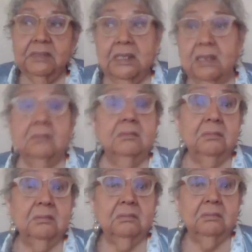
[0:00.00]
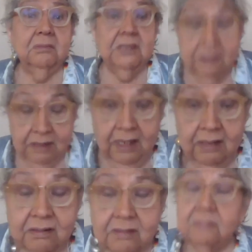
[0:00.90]
in the
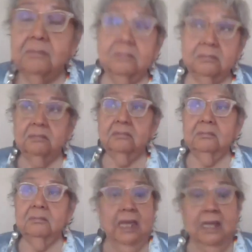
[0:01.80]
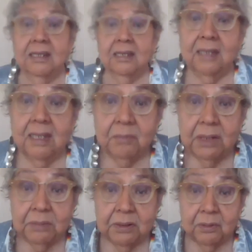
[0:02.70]
States and
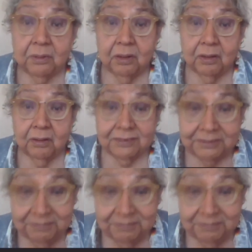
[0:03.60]
maybe the world.